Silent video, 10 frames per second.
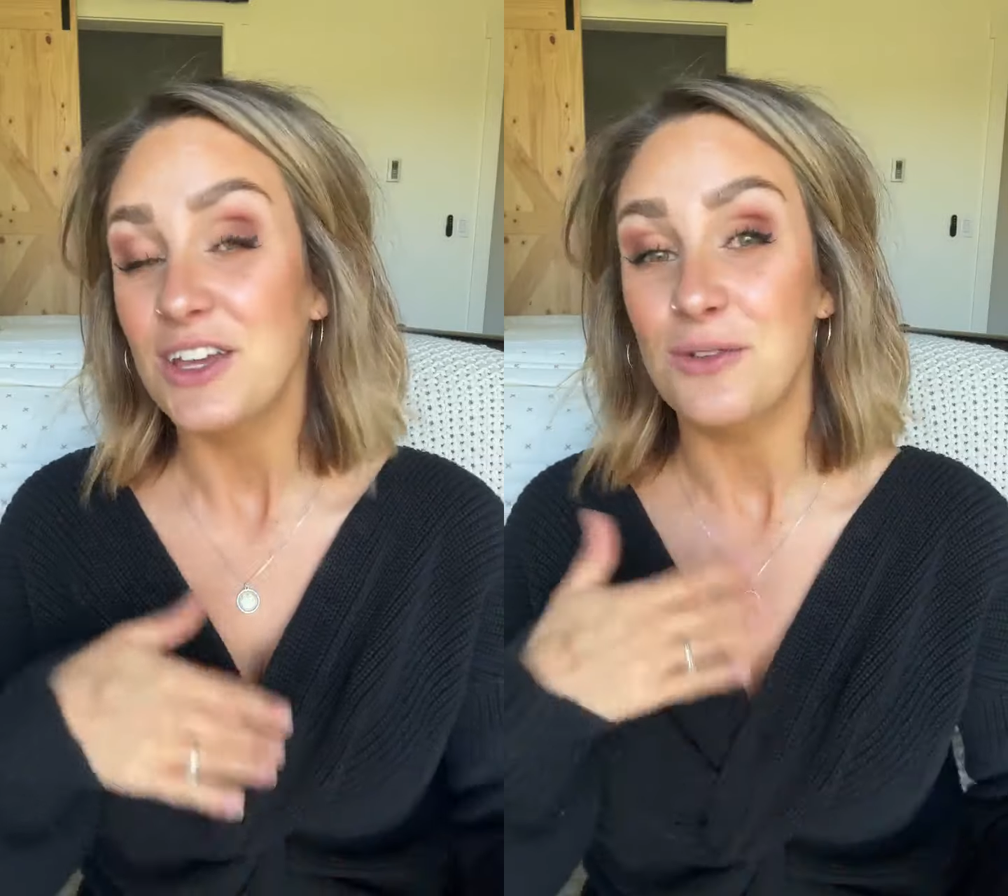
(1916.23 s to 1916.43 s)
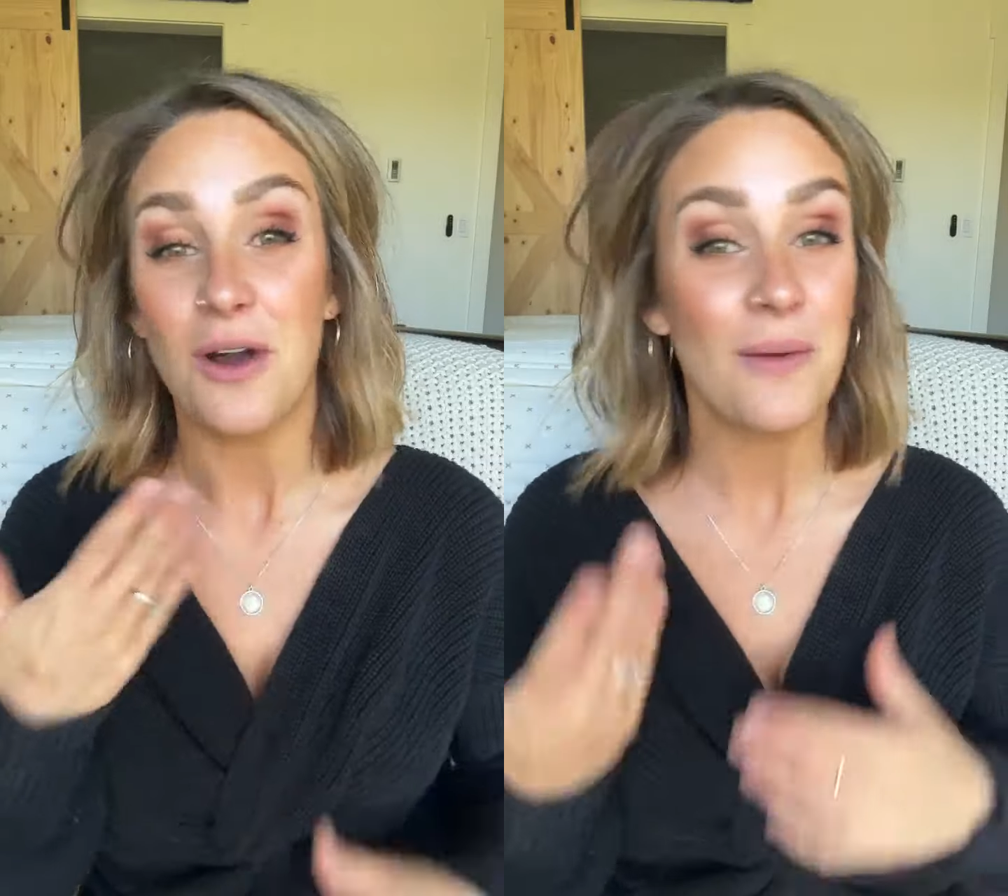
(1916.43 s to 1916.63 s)

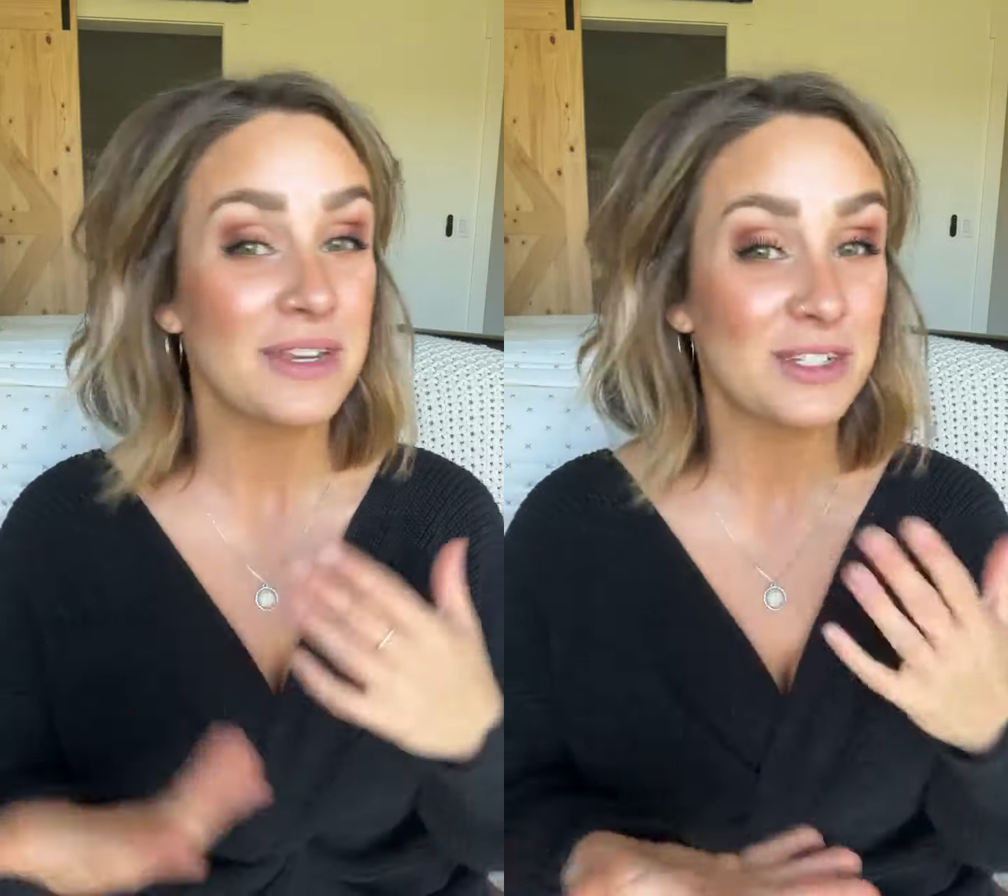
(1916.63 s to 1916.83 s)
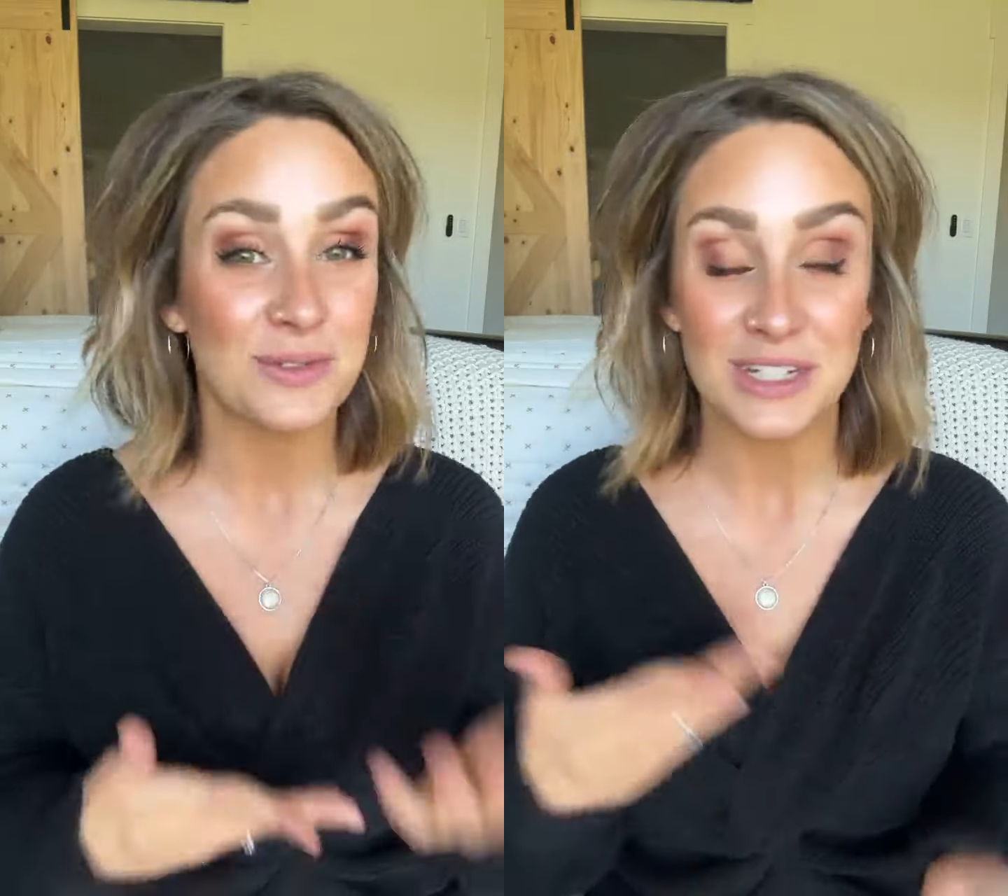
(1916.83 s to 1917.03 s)
you want
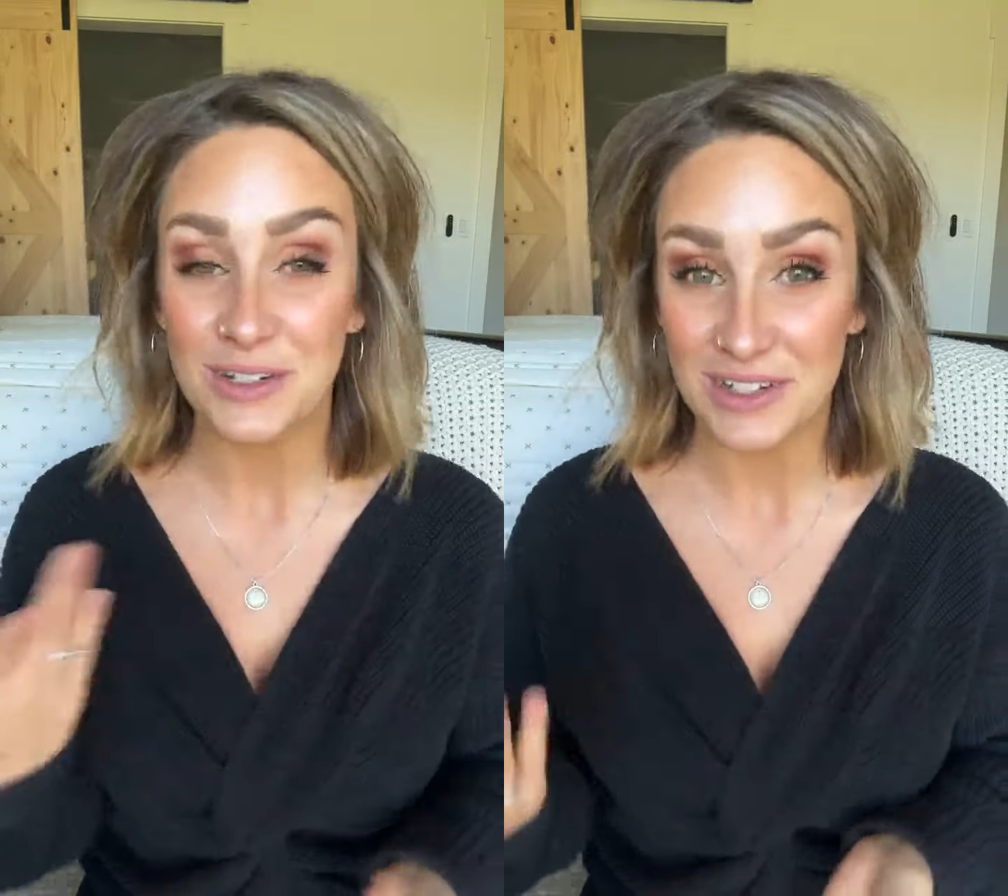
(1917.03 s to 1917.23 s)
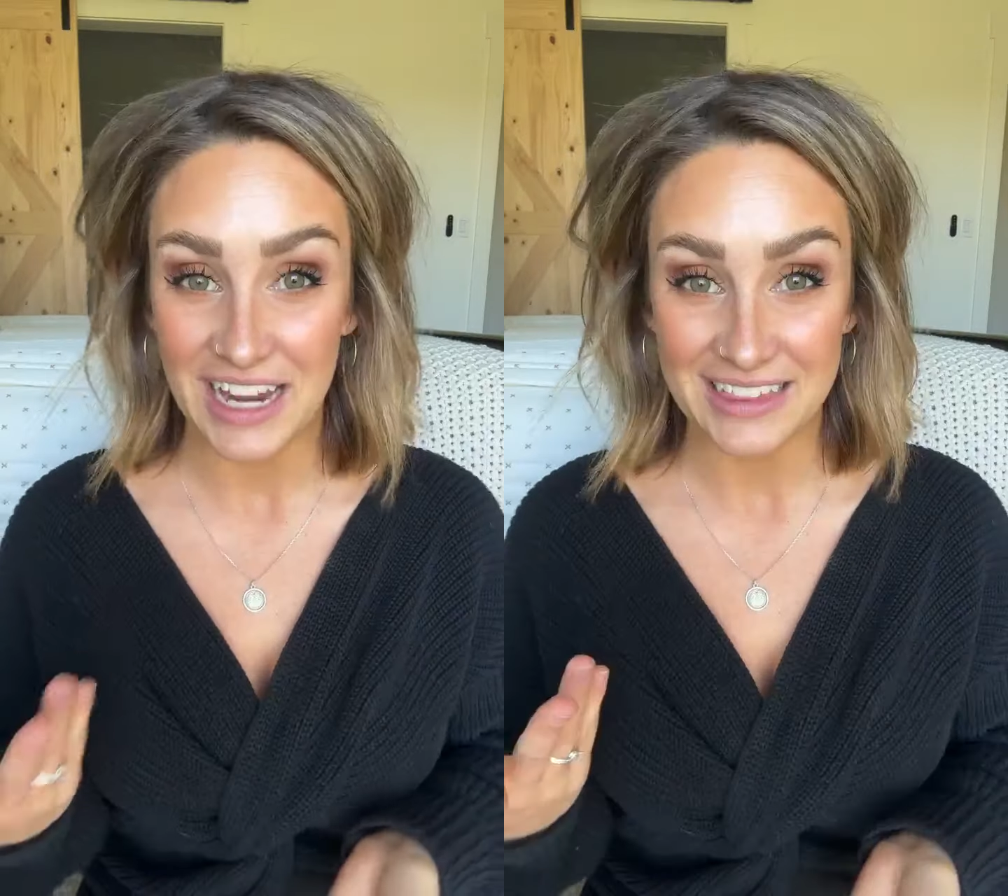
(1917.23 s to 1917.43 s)
me to
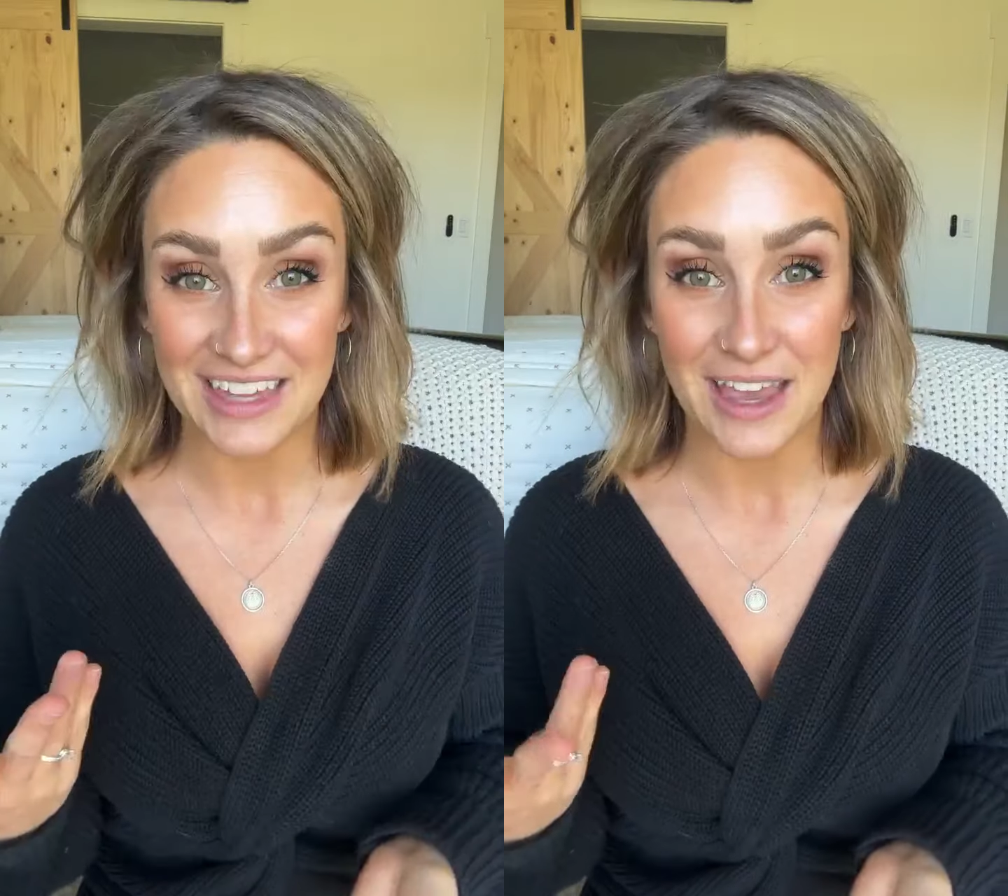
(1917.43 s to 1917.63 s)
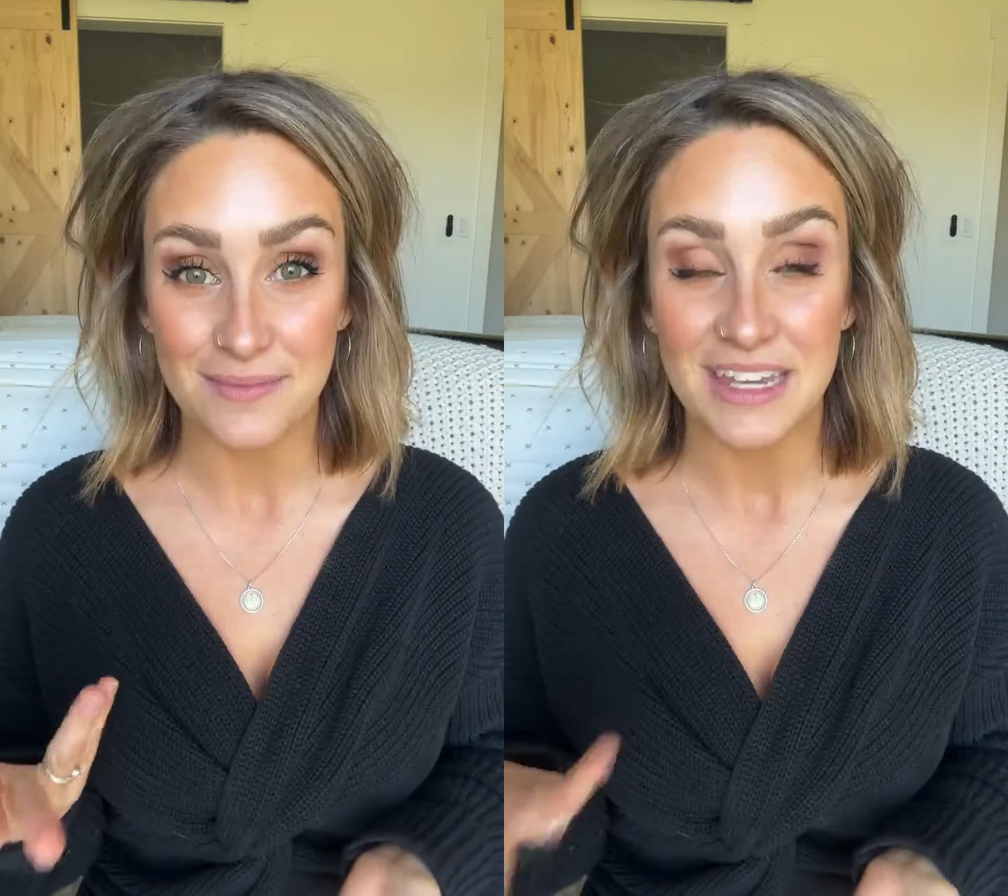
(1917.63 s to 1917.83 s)
recreate
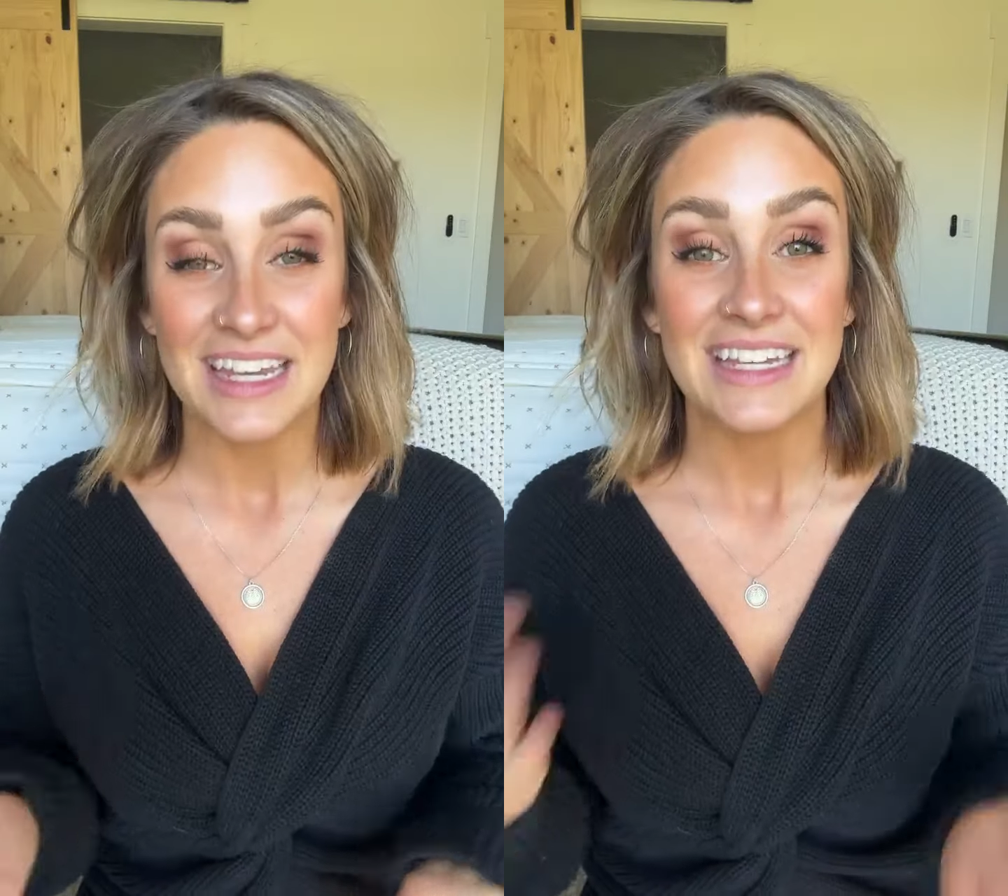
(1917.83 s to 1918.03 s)
them,